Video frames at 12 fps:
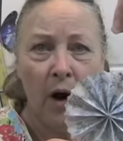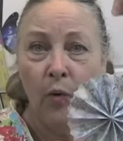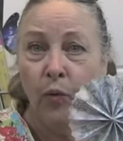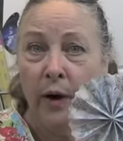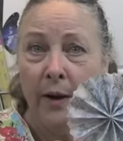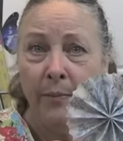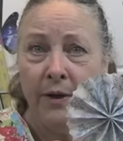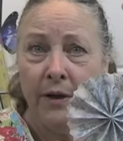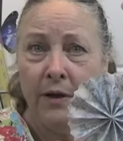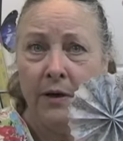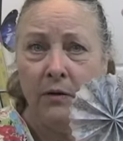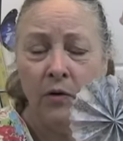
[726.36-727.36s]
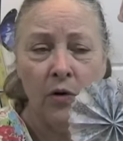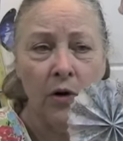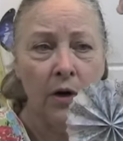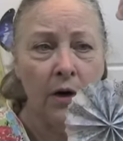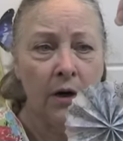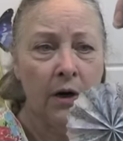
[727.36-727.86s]
ribbon
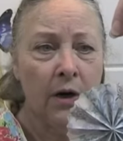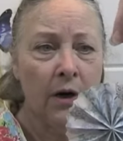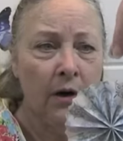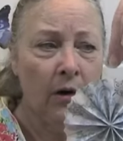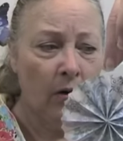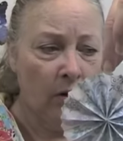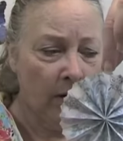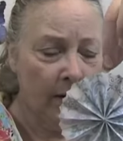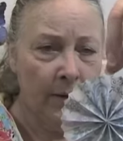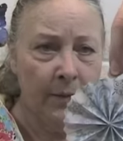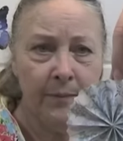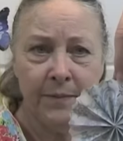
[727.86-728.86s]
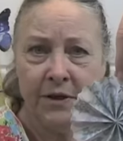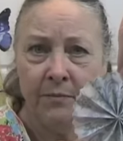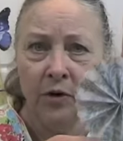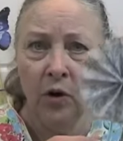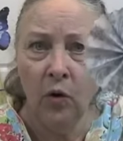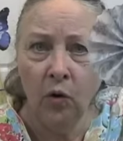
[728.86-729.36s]
or
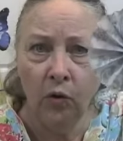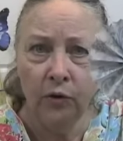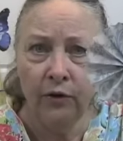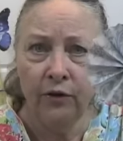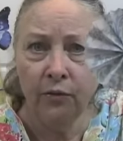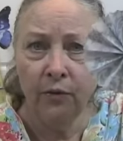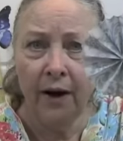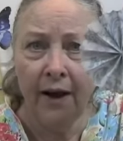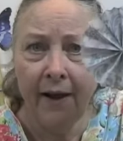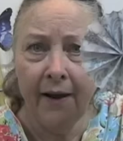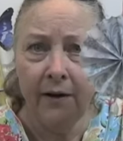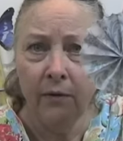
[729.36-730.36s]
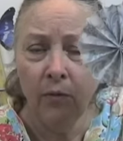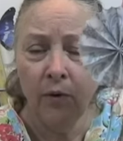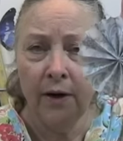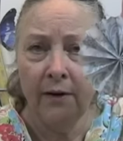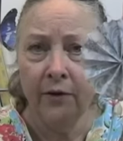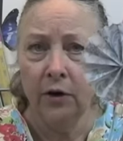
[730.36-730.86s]
some gold thread,
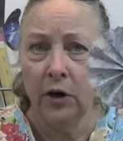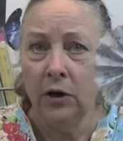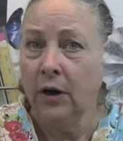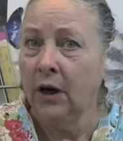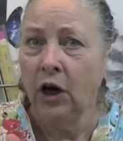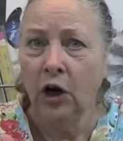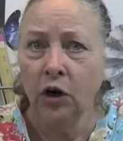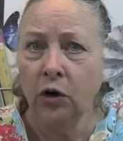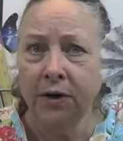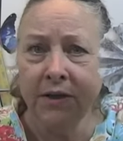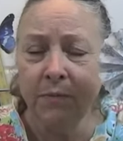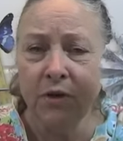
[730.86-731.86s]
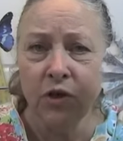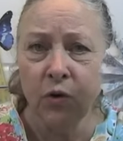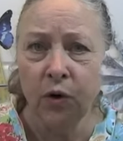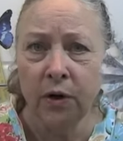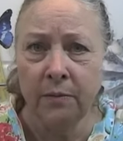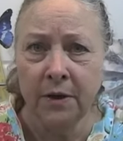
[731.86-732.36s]
whatever. Christmas
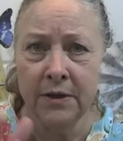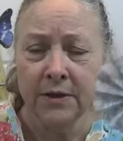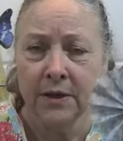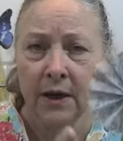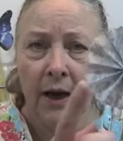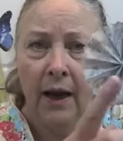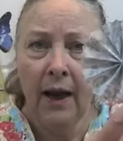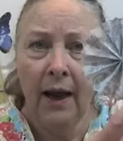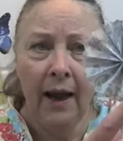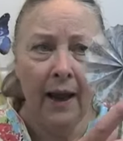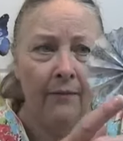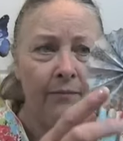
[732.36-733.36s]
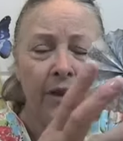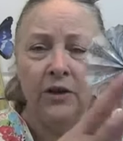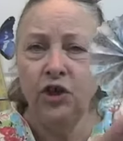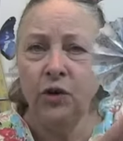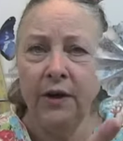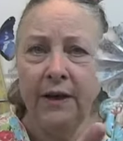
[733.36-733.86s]
ornaments
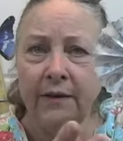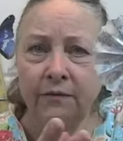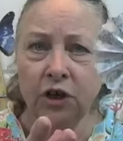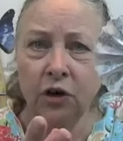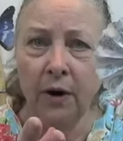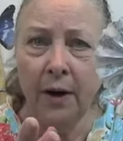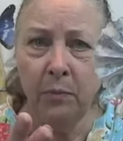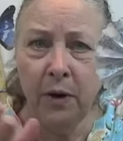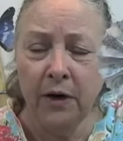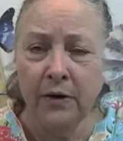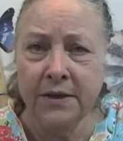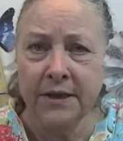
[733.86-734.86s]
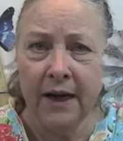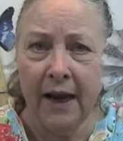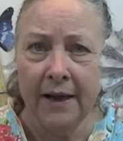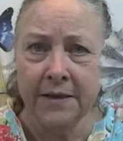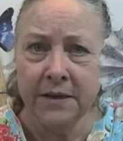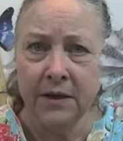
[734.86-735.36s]
that you can give to grandparents and
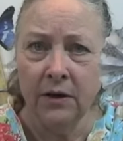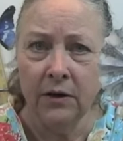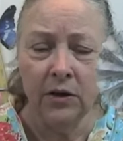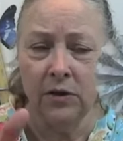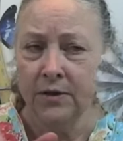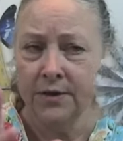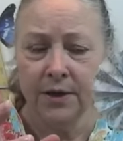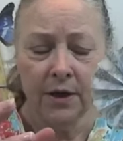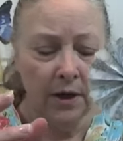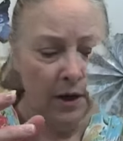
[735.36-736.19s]
aunts and uncles.